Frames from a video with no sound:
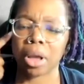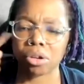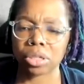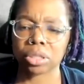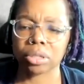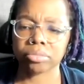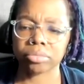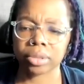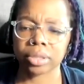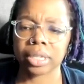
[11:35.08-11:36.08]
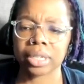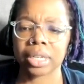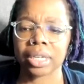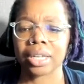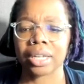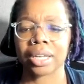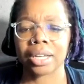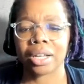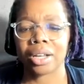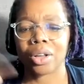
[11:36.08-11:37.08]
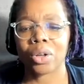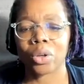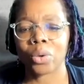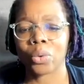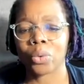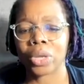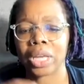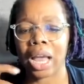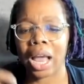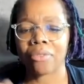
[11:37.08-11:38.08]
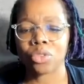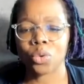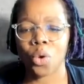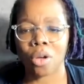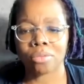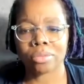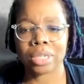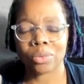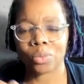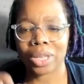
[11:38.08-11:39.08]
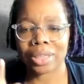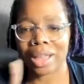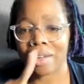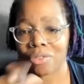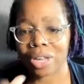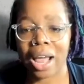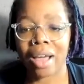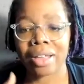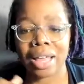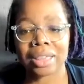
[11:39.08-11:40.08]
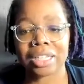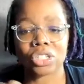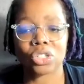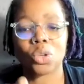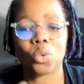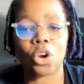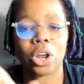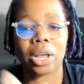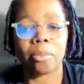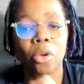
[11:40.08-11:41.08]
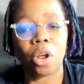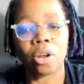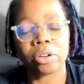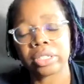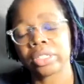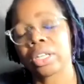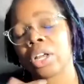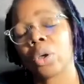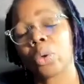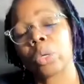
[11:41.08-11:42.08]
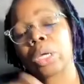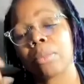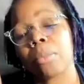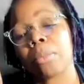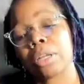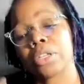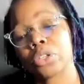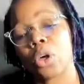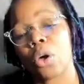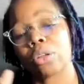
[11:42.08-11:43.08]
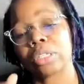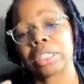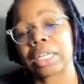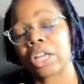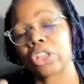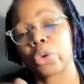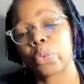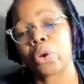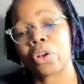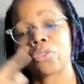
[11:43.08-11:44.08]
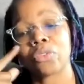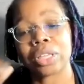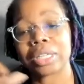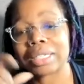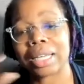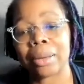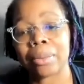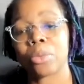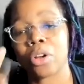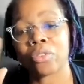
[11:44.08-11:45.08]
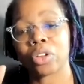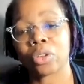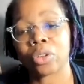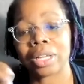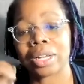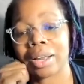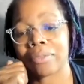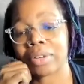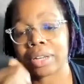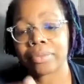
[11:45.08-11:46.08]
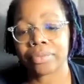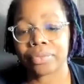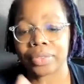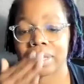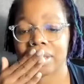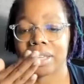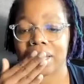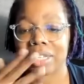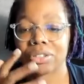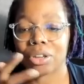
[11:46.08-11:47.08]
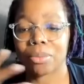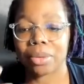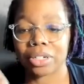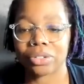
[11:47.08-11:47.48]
that that's a reality that we have to all contend with as Americans. This is a work in progress. We must all together work for this imperfect union every single day. Thank you so much. I wish you well.